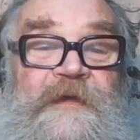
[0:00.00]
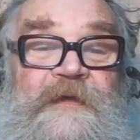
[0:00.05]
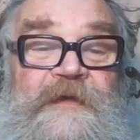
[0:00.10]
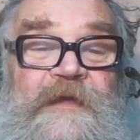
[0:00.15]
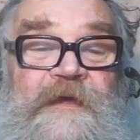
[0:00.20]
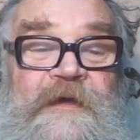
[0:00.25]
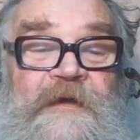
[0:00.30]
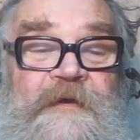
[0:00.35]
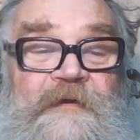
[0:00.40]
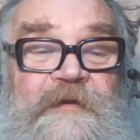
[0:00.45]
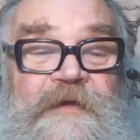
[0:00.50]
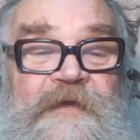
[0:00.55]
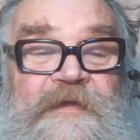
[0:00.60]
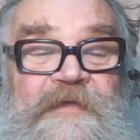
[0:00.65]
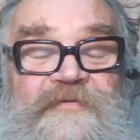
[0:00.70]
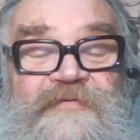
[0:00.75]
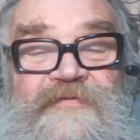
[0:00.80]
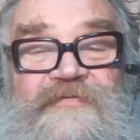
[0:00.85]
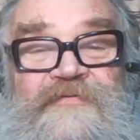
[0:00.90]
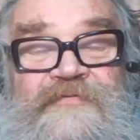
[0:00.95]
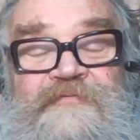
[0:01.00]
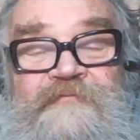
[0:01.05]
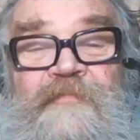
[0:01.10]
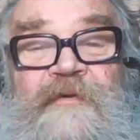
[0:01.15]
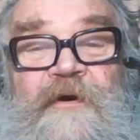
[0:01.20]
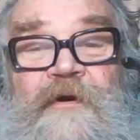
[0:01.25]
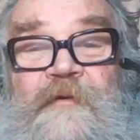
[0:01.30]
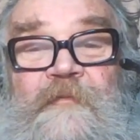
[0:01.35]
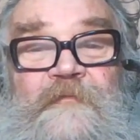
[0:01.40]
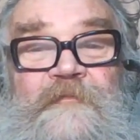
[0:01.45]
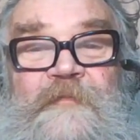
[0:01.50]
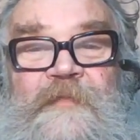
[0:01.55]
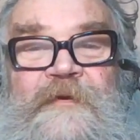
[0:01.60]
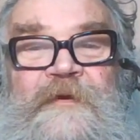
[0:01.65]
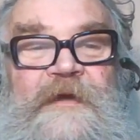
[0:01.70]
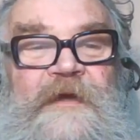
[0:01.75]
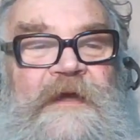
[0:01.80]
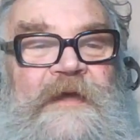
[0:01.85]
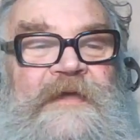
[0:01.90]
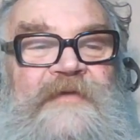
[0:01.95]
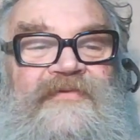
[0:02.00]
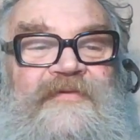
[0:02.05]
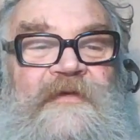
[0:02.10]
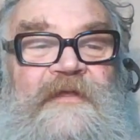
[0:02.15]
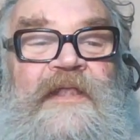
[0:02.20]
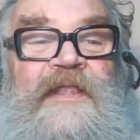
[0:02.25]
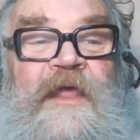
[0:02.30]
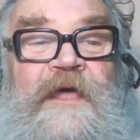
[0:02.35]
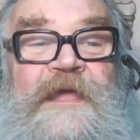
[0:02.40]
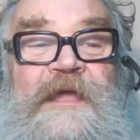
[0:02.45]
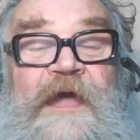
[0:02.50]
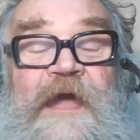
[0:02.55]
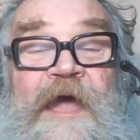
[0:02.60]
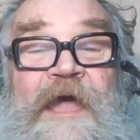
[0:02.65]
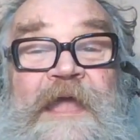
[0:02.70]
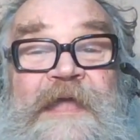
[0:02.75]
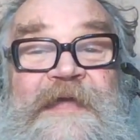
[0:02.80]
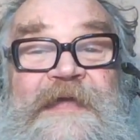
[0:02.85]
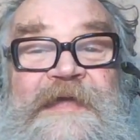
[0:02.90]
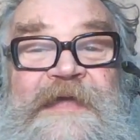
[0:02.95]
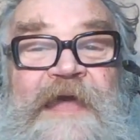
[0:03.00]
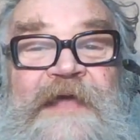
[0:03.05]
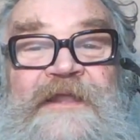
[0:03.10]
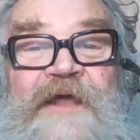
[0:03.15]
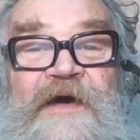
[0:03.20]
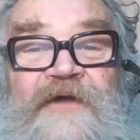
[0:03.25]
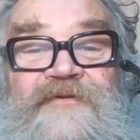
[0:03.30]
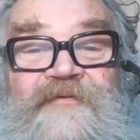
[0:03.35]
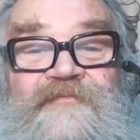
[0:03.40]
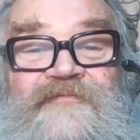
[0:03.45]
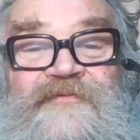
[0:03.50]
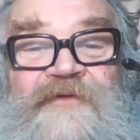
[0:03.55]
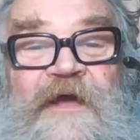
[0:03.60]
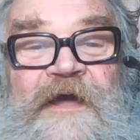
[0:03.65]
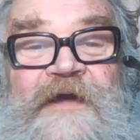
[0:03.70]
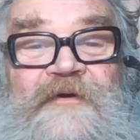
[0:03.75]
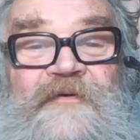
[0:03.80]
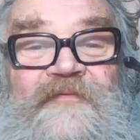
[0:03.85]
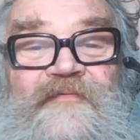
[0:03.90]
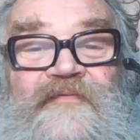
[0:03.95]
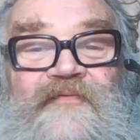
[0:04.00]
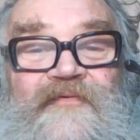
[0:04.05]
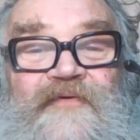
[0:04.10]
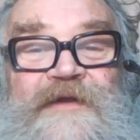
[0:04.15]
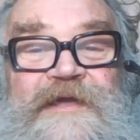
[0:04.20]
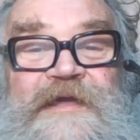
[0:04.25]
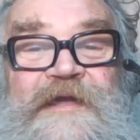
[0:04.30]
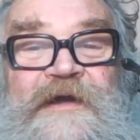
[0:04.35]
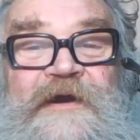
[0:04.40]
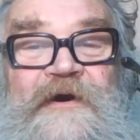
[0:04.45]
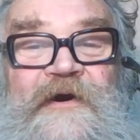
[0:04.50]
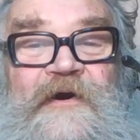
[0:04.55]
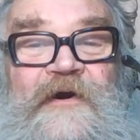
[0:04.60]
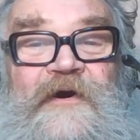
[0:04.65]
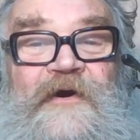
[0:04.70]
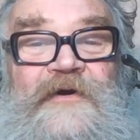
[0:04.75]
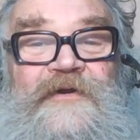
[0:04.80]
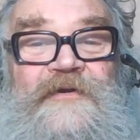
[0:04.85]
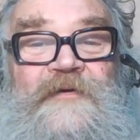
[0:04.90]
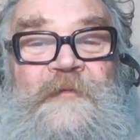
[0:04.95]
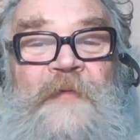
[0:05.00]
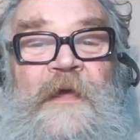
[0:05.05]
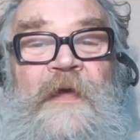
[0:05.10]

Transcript: Yeah, it's, well, it's like a get out of jail free card.